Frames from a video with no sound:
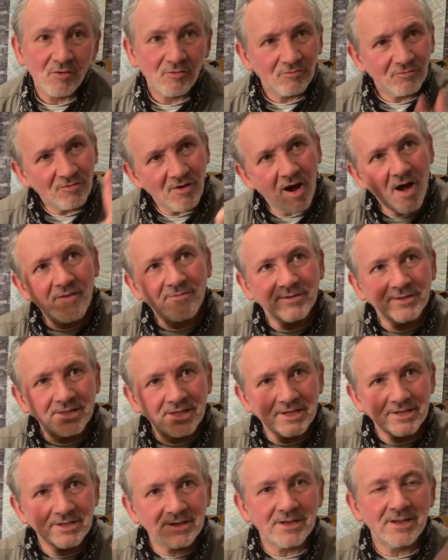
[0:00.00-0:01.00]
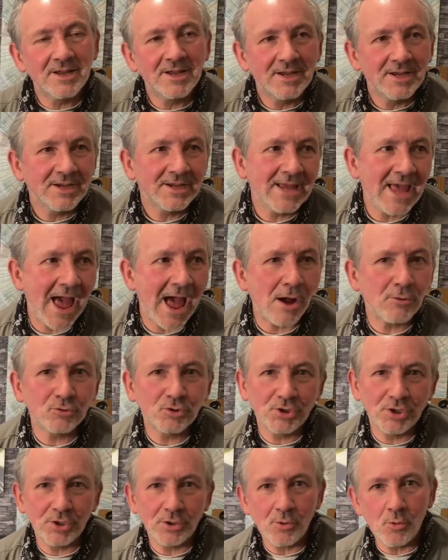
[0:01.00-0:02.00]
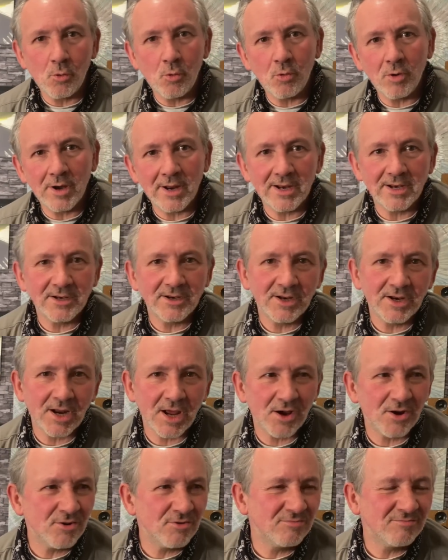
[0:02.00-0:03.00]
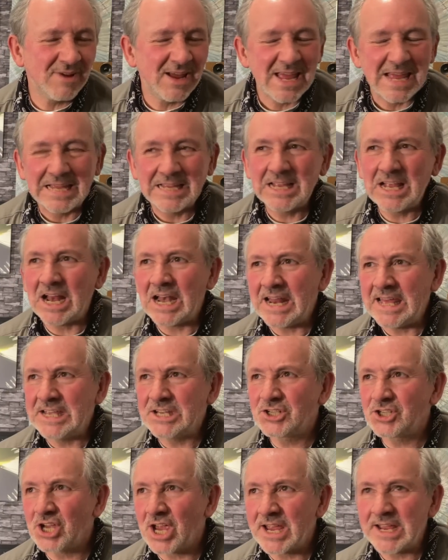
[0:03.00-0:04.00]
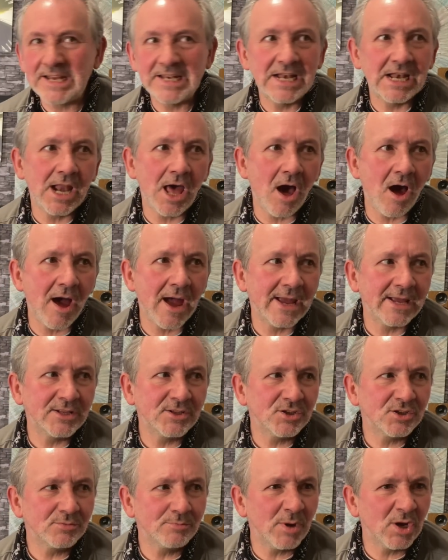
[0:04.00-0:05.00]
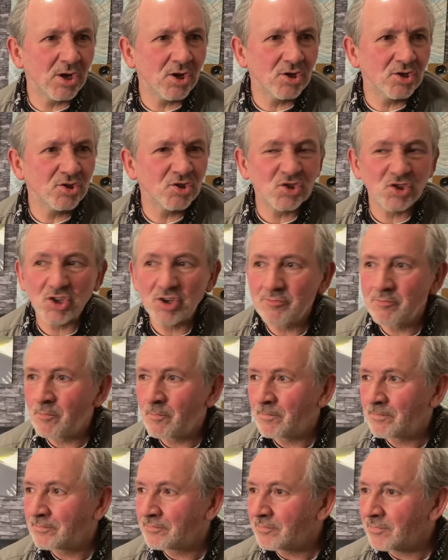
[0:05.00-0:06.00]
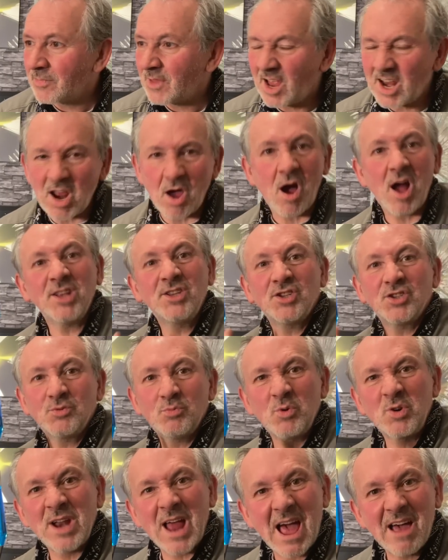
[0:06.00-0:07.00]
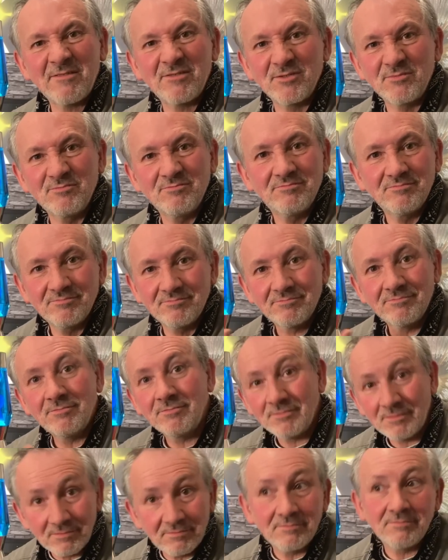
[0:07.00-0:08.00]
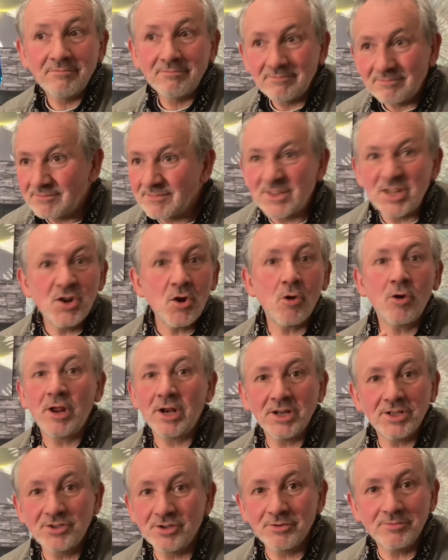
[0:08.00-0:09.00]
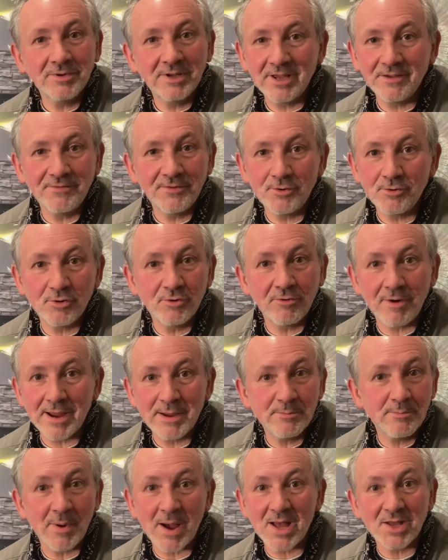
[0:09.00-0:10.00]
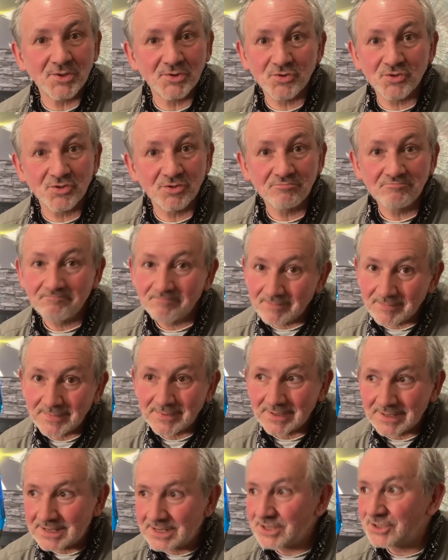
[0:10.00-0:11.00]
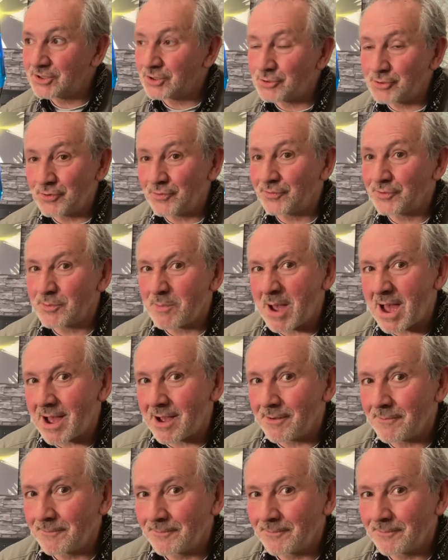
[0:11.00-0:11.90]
rather than couch it all in, you know, cliched lines, because, you know, I just wouldn't have them. They're not going to give you a great buzz. It's the truth of the matter.